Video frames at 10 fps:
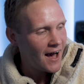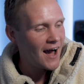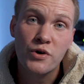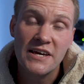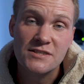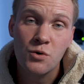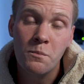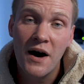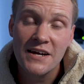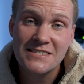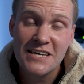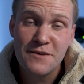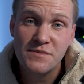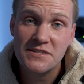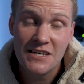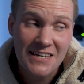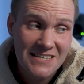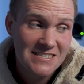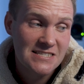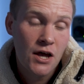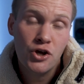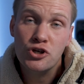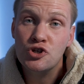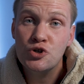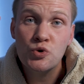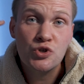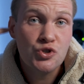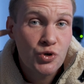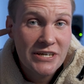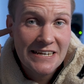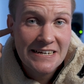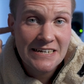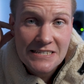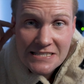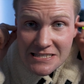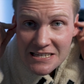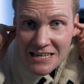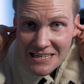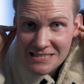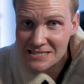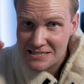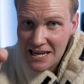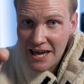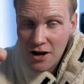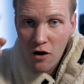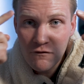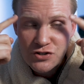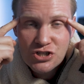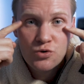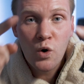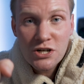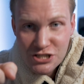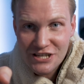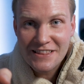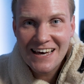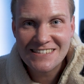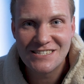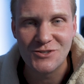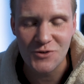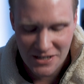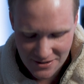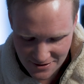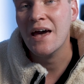Okay, so my tips is use your ears instead of just watching that screen.